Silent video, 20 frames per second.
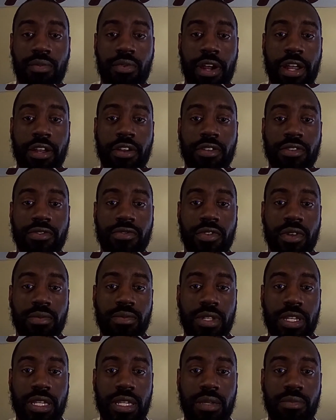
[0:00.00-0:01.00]
breakers
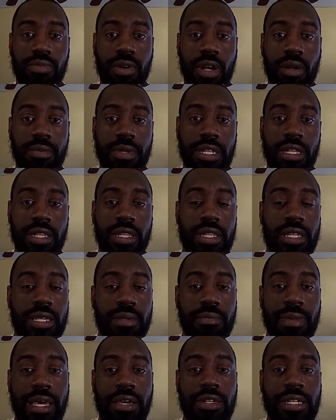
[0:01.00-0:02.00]
from the permanently
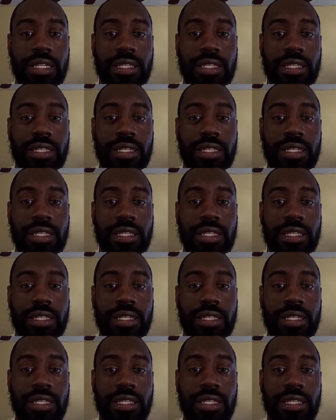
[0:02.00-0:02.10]
mounted